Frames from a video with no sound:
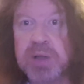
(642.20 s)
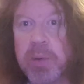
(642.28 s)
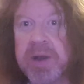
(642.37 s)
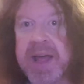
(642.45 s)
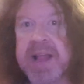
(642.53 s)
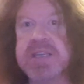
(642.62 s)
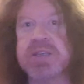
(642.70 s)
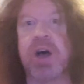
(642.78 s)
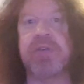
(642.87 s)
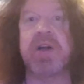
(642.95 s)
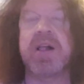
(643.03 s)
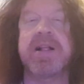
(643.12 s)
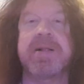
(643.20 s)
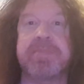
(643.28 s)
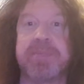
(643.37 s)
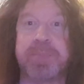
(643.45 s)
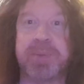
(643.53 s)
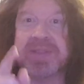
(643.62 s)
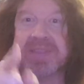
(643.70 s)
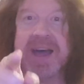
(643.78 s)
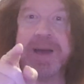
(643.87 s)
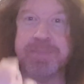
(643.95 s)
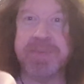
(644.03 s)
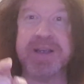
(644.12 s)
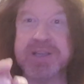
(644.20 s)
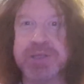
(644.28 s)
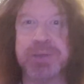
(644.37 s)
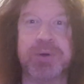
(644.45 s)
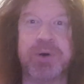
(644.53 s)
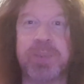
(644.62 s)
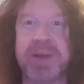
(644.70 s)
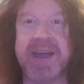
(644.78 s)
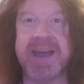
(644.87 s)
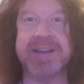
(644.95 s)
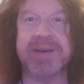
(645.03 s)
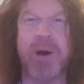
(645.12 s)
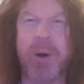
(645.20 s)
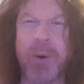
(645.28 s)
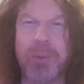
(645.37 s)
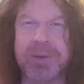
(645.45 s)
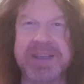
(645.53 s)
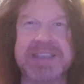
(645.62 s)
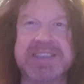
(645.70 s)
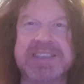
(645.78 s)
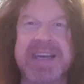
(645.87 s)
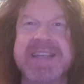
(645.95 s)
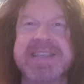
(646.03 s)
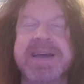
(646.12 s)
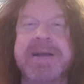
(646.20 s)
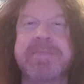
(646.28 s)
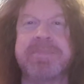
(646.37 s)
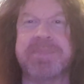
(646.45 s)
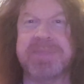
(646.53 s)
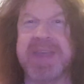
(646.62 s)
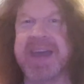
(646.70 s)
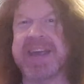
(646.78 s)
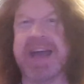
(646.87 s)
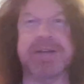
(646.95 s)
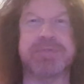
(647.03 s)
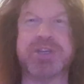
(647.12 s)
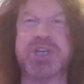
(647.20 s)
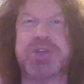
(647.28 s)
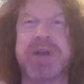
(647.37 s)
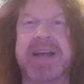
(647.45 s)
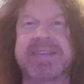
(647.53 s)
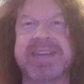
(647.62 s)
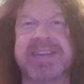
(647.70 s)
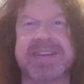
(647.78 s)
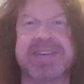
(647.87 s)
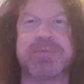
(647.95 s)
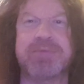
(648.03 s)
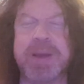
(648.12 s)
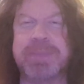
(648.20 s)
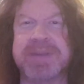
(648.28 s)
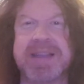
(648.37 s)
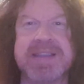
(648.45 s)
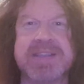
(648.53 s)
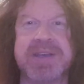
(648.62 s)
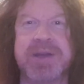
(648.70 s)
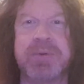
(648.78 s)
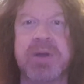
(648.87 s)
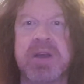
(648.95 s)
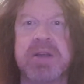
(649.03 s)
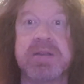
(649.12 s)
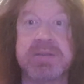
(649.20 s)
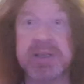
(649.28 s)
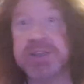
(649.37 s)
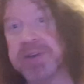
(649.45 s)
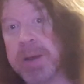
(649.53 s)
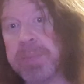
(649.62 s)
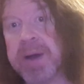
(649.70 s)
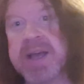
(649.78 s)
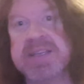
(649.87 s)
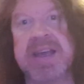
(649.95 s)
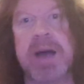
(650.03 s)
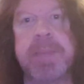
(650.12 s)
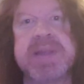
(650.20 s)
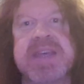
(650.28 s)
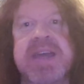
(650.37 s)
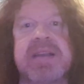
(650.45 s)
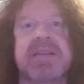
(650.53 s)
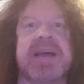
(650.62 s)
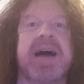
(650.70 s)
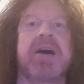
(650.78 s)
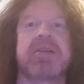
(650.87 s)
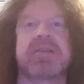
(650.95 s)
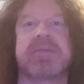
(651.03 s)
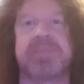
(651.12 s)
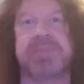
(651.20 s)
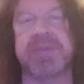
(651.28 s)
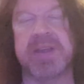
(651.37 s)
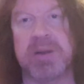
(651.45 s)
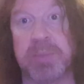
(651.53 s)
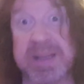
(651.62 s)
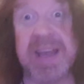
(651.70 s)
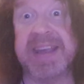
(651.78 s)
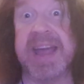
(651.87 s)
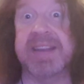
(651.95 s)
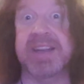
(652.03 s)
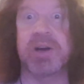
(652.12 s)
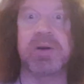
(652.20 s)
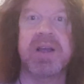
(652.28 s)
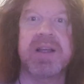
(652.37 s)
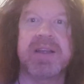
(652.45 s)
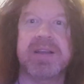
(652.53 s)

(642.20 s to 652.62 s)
blowing heads off. But that big saw blade, holy shit they're getting shredded and ripped into. So these vampires can be taken down. You know, but then again, you know,